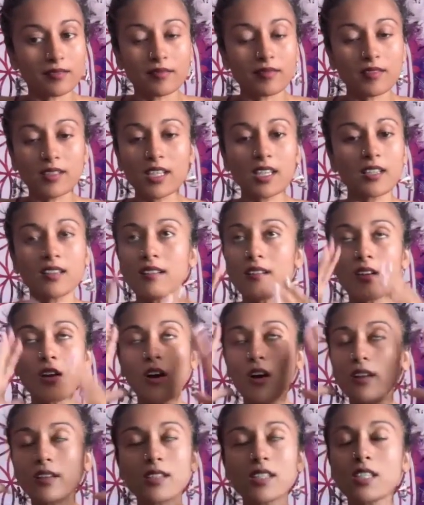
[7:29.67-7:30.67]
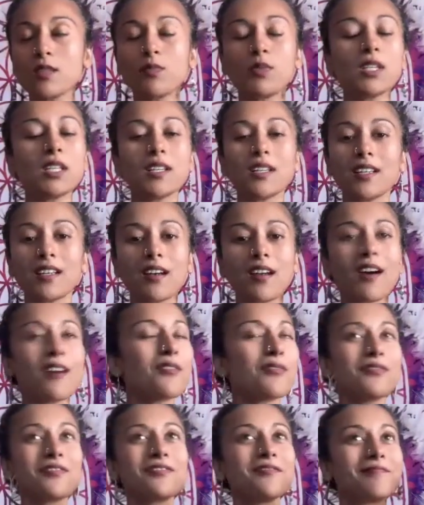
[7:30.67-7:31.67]
cannot speak
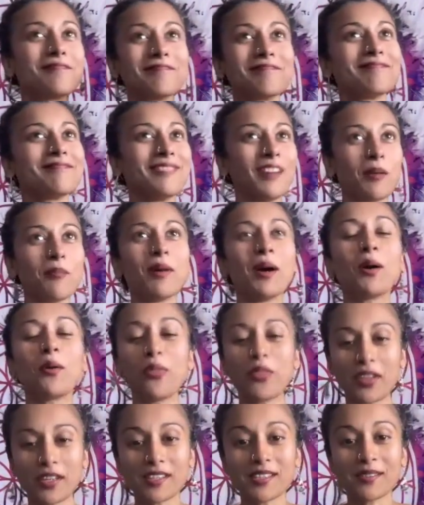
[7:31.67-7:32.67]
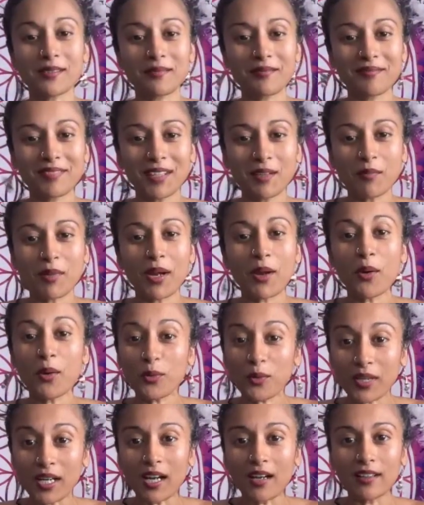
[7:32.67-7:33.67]
enough about this in my own
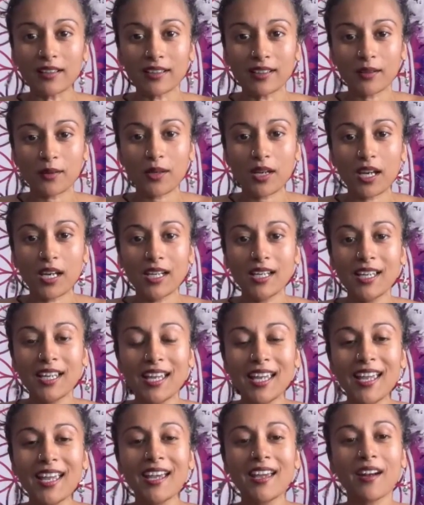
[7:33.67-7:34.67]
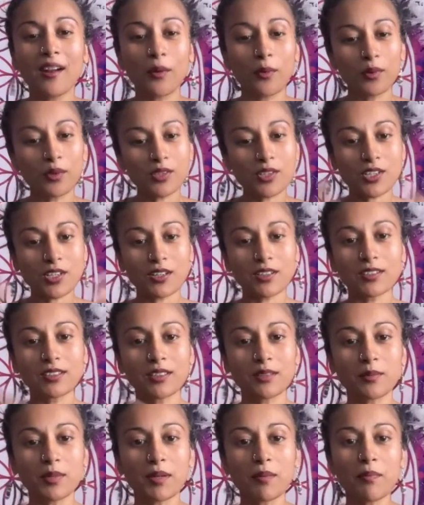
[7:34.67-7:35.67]
reality, okay? And I will share a little
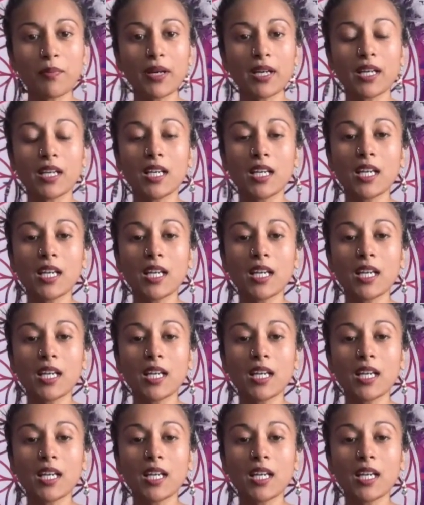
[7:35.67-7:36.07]
bit. But